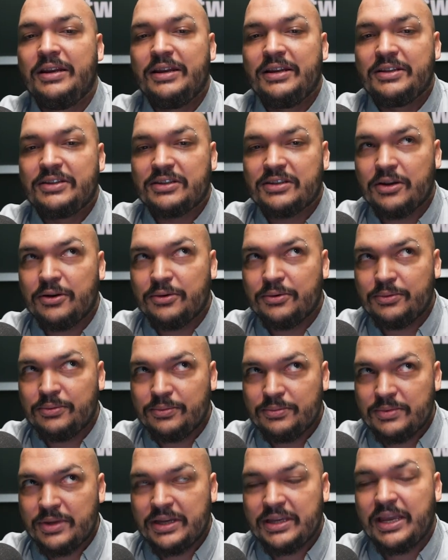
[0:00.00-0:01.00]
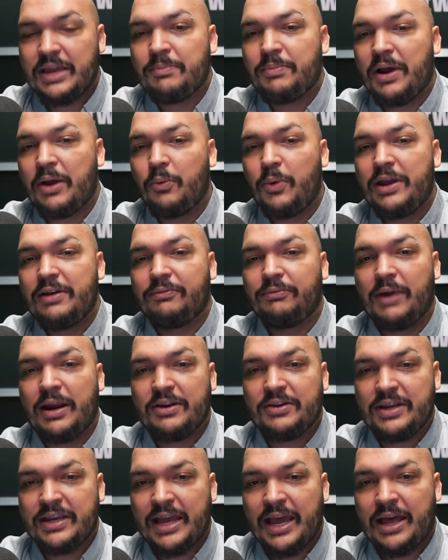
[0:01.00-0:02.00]
So again, by way of
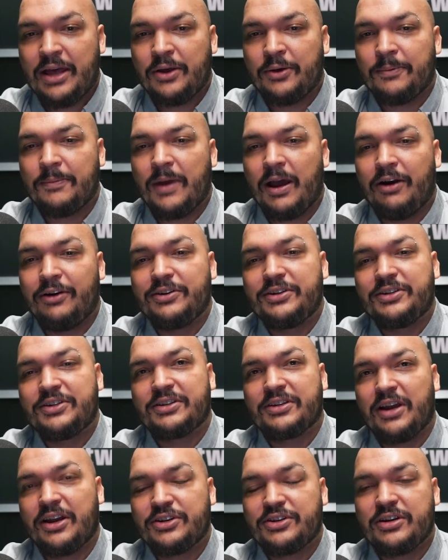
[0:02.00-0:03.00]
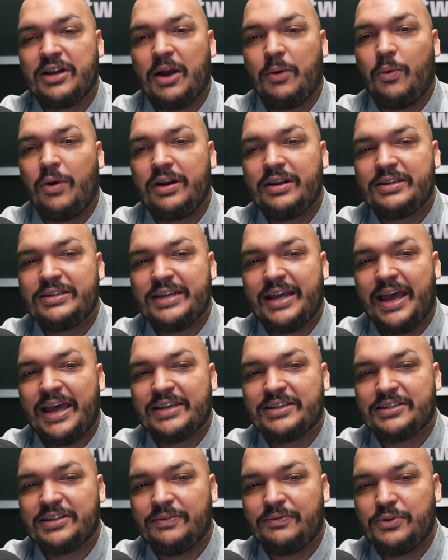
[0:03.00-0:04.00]
rounding out our discussion, I wanted to
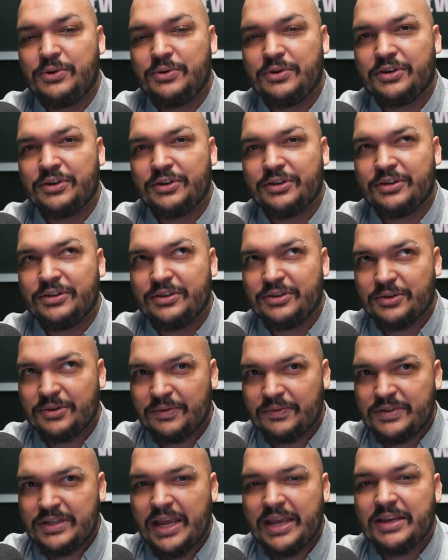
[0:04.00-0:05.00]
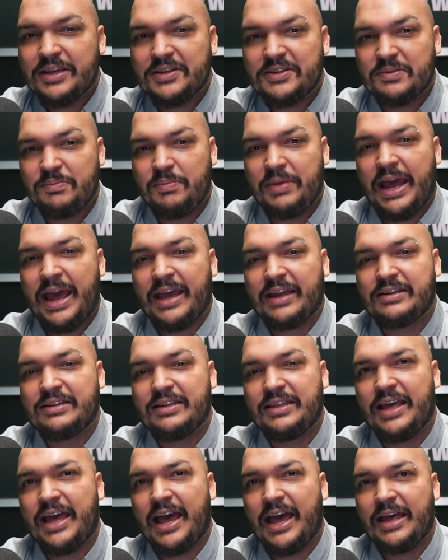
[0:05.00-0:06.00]
ask if you could sort of take us back to
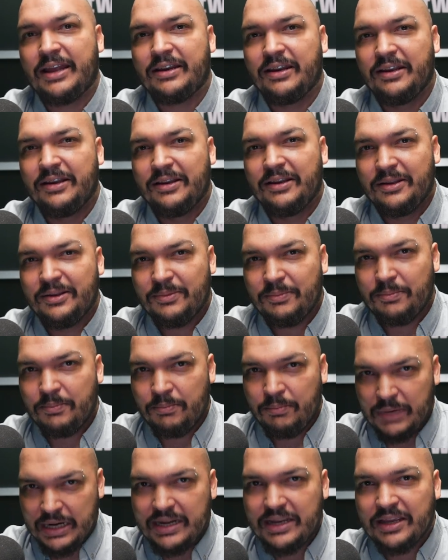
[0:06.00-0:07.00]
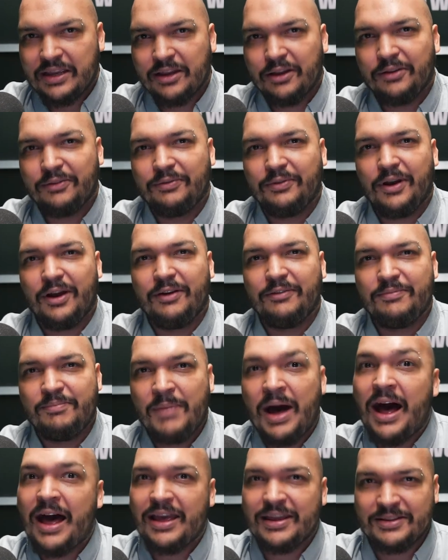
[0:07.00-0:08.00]
that meeting of, of
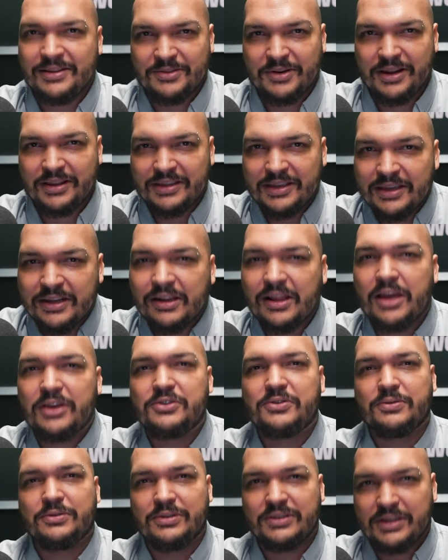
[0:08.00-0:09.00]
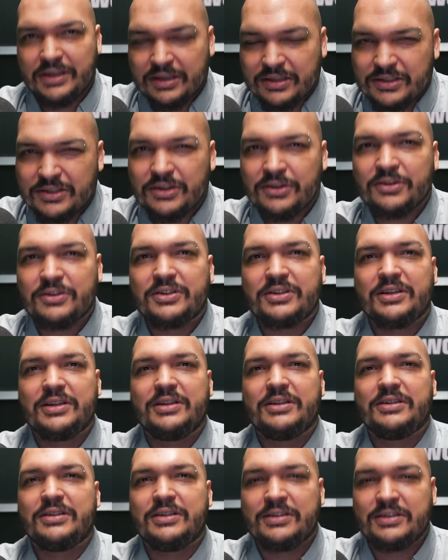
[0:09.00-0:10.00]
minds, right? The intellectuals, the concerned
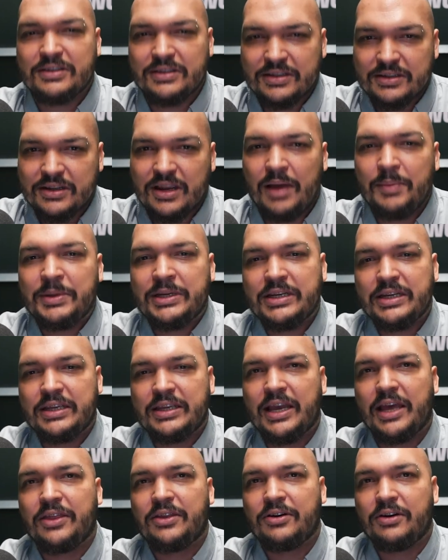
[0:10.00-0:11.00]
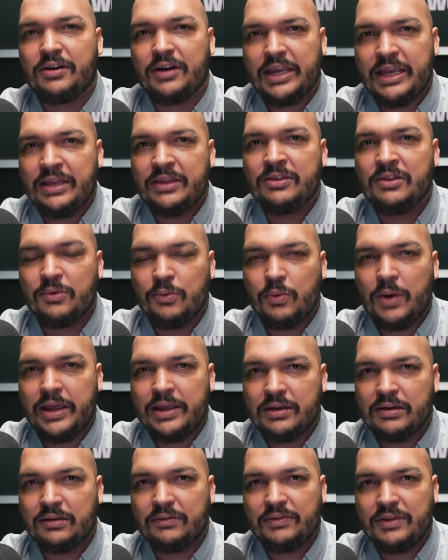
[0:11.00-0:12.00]
citizens, this coming together in the
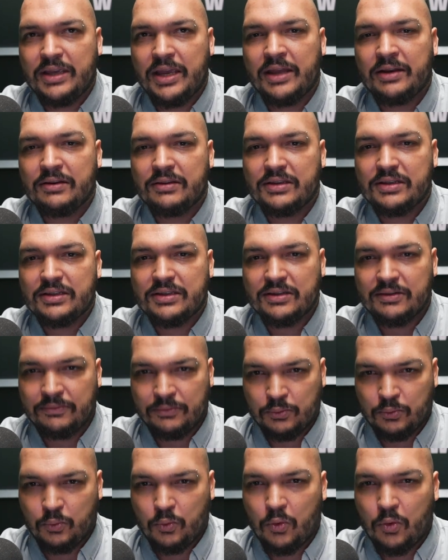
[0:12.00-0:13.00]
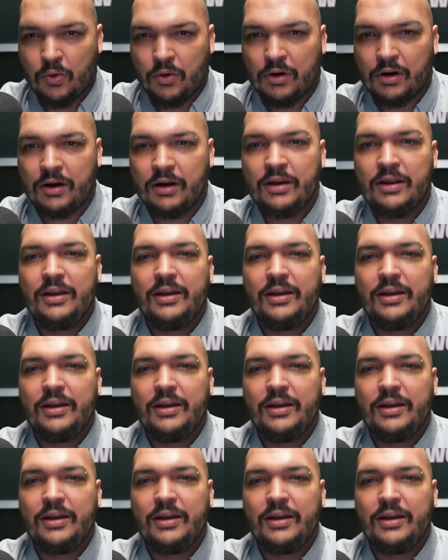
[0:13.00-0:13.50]
wake of the end of the Civil War.